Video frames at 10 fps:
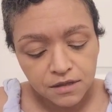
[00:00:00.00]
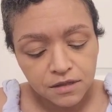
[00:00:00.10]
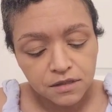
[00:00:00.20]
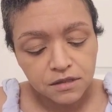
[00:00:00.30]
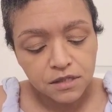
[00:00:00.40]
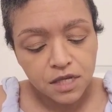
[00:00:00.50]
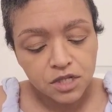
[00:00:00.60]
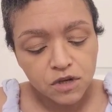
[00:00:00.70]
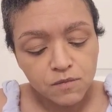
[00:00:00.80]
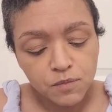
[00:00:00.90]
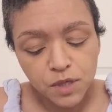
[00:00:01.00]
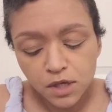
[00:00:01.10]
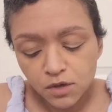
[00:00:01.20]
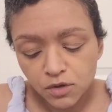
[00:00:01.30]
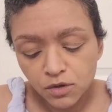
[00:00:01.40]
Such a
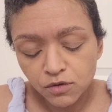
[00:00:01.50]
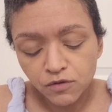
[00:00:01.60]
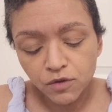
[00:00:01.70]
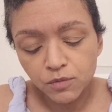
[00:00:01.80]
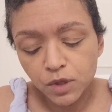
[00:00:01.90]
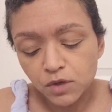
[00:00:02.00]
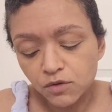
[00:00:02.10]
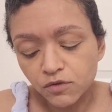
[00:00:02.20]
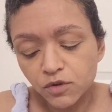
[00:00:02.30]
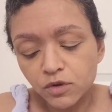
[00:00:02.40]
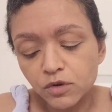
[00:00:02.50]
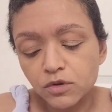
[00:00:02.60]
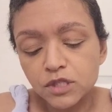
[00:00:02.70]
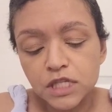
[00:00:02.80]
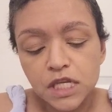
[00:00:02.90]
beautiful, beautiful
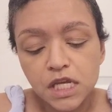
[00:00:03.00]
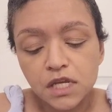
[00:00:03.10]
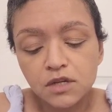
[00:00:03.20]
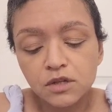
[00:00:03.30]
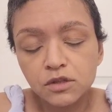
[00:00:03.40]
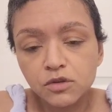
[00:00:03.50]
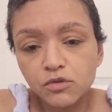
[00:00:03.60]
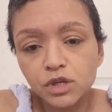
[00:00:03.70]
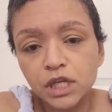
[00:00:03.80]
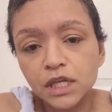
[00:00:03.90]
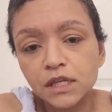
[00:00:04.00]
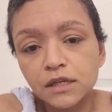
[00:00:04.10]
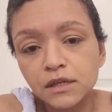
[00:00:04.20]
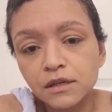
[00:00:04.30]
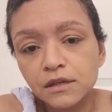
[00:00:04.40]
teal
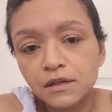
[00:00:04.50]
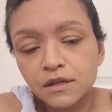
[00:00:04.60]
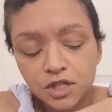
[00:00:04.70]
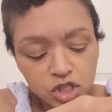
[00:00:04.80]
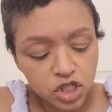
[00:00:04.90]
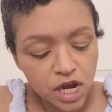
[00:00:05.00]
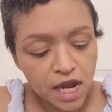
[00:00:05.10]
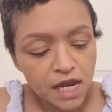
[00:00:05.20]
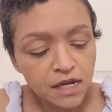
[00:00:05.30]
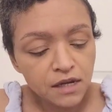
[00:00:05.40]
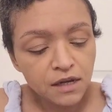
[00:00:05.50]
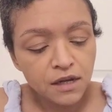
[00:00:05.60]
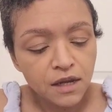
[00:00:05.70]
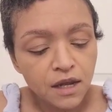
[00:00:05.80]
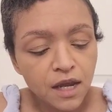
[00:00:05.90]
green shade.
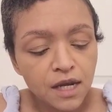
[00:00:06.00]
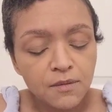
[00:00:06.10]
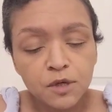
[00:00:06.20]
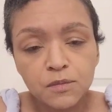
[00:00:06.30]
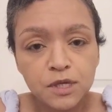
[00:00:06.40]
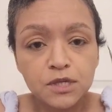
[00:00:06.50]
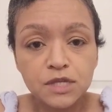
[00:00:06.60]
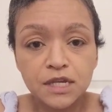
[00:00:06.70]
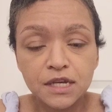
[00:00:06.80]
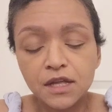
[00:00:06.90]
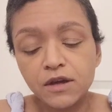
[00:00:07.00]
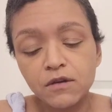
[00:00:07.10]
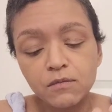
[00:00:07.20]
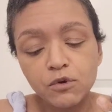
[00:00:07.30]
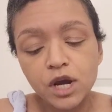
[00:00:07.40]
And I'm going to be using a nail
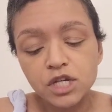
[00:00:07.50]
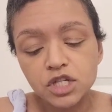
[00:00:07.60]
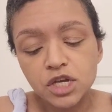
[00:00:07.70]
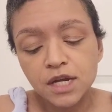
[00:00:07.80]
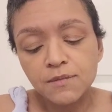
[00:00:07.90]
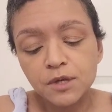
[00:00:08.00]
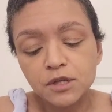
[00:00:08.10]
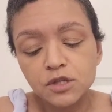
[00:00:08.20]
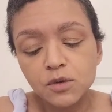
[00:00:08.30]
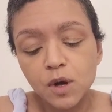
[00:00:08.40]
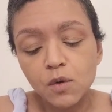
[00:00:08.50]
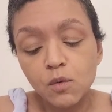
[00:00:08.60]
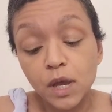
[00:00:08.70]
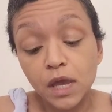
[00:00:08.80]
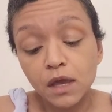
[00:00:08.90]
art brush, and I'm going to do a
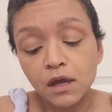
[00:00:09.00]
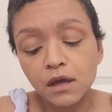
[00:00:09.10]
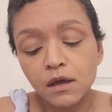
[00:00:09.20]
wing.